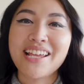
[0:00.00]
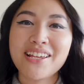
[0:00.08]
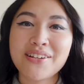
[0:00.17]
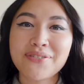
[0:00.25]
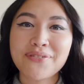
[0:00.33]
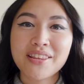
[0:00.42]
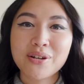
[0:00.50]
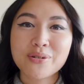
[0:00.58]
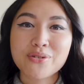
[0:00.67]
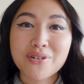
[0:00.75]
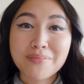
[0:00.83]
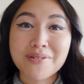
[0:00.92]
if
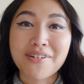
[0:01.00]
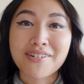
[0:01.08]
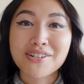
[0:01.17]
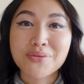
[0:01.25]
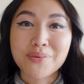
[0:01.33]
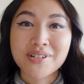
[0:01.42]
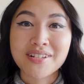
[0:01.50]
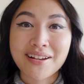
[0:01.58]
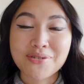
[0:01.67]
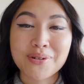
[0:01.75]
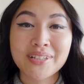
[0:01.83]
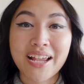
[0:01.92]
those groupinars were
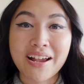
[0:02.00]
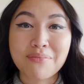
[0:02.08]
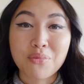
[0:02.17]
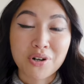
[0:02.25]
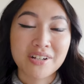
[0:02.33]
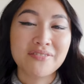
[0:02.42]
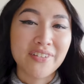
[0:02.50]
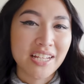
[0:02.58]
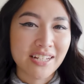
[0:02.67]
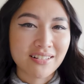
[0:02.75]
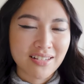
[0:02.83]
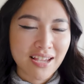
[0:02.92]
scheduled at more convenient